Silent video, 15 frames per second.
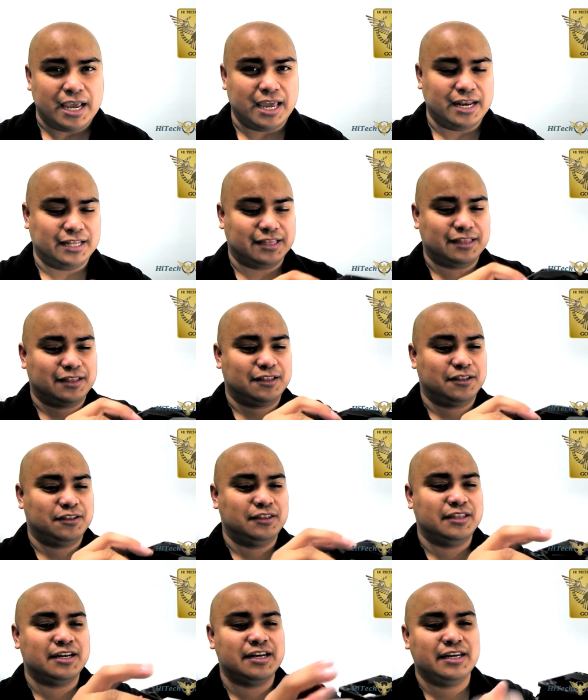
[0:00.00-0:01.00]
and it
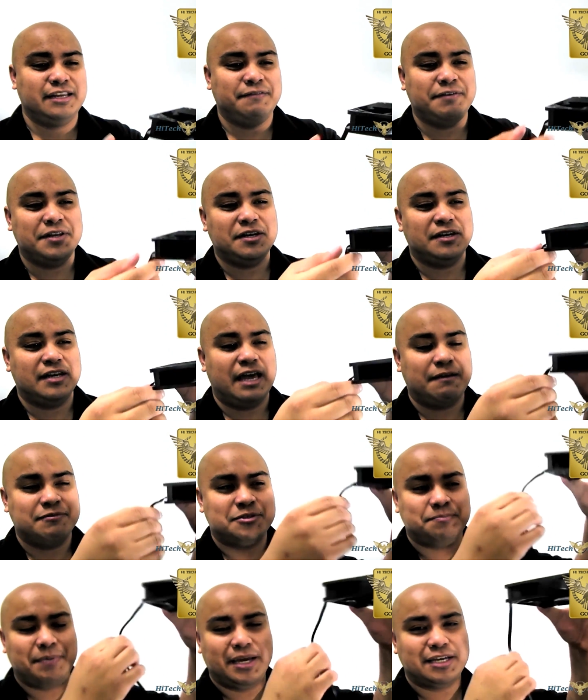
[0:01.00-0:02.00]
didn't even have
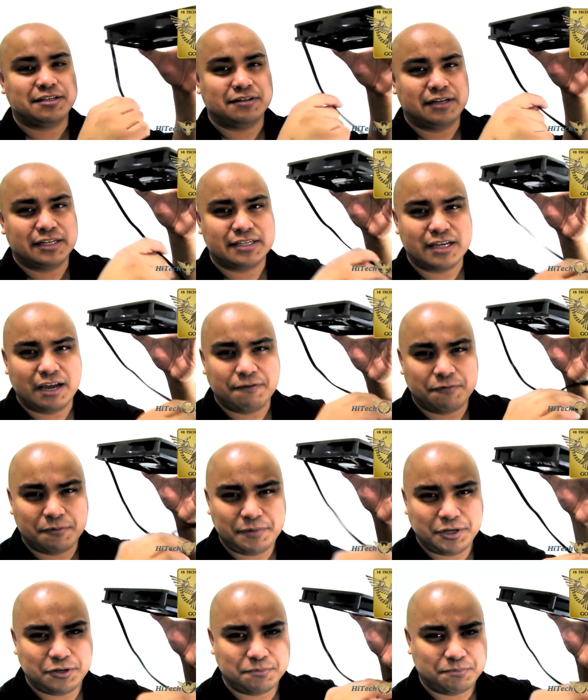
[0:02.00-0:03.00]
space on the side for
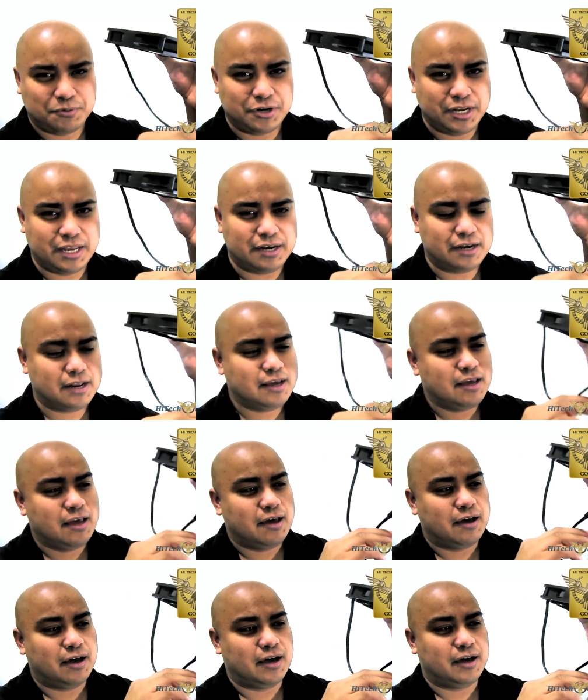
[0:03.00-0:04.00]
me to put in
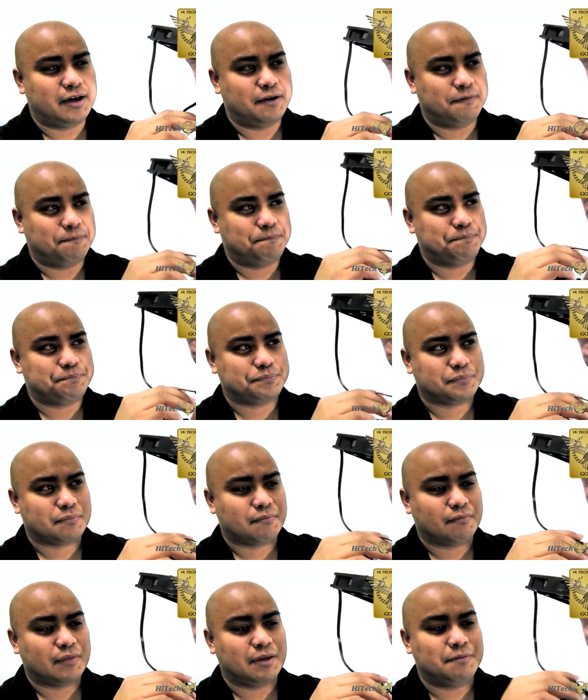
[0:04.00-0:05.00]
uh,
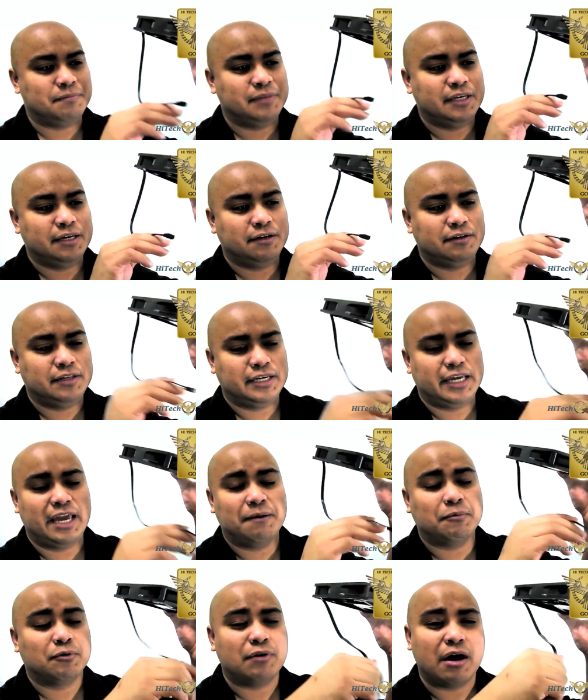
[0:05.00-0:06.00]
the, the
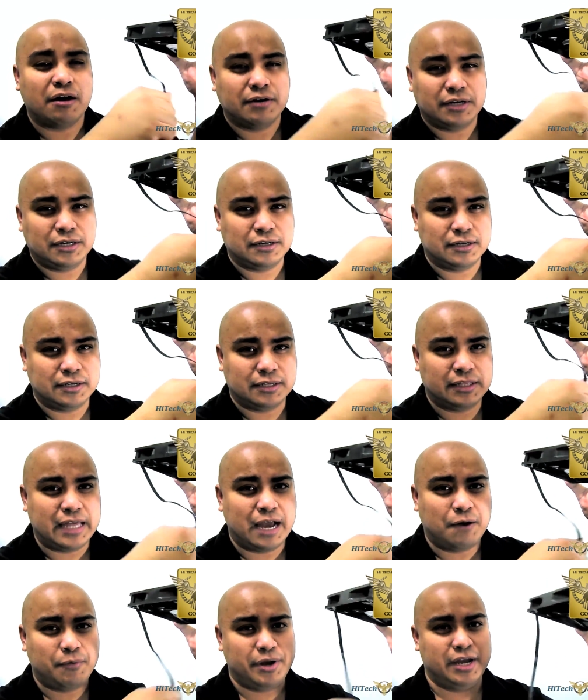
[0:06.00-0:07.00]
cable routing uh,
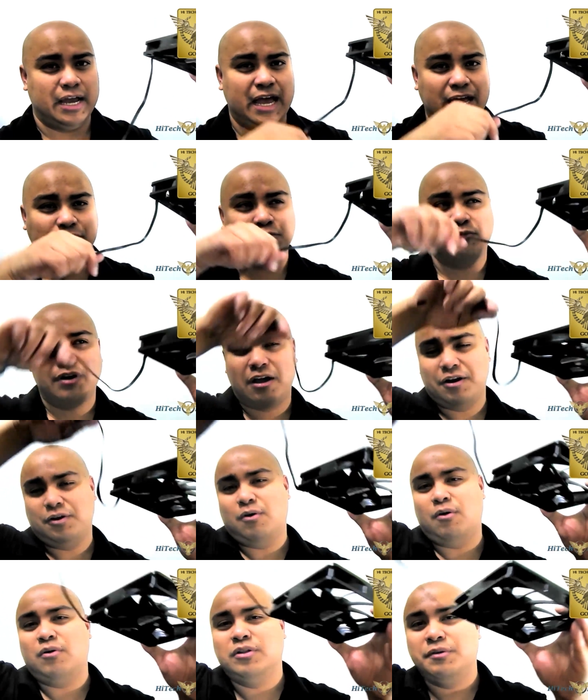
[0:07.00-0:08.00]
that way. I had to route it
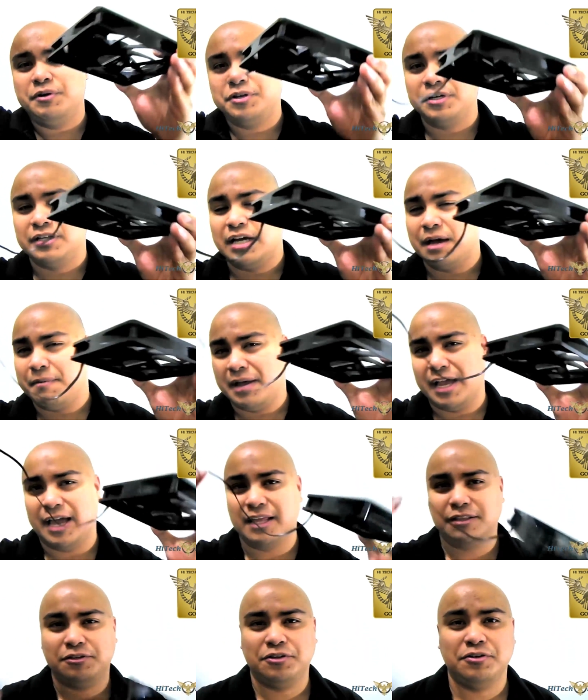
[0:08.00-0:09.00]
all the way to the top. I
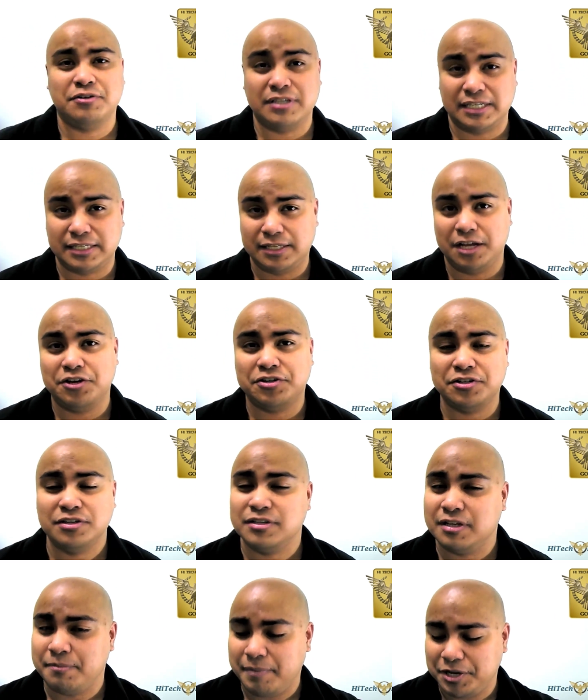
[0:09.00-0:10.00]
had to use
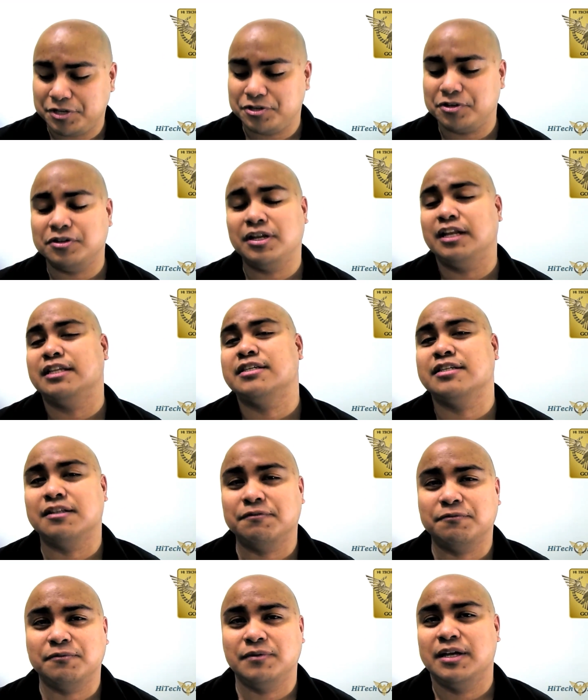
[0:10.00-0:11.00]
extensions and make sure that it's
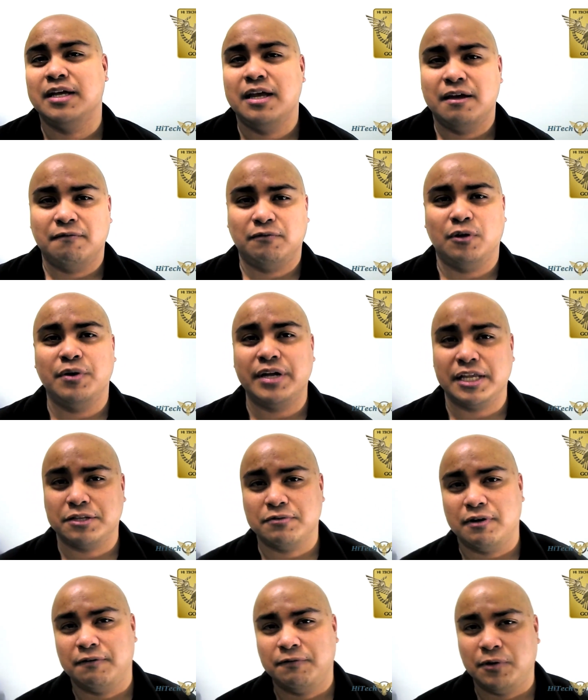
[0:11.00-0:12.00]
still flowing at
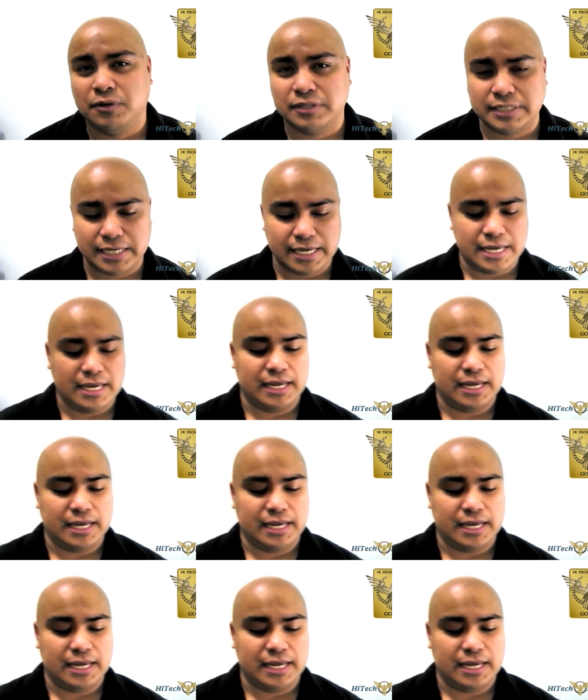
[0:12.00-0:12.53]
12 volt